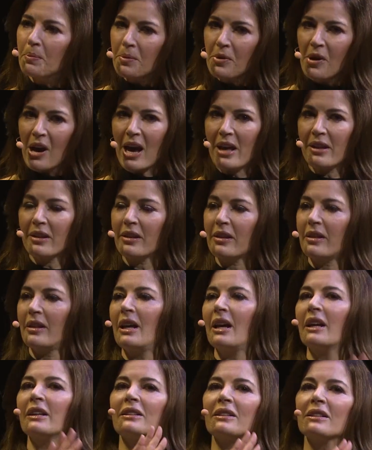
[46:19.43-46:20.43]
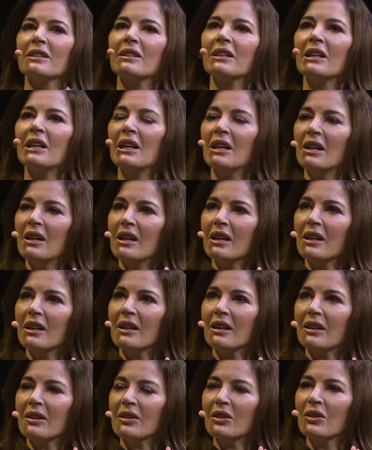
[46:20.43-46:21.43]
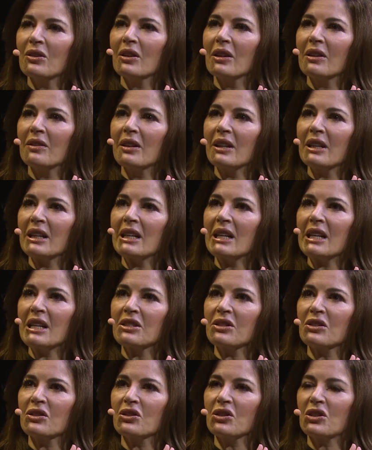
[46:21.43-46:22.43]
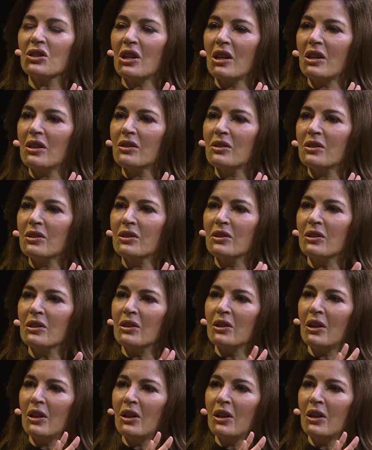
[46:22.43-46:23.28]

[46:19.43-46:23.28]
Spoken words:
breath, and that it isn't just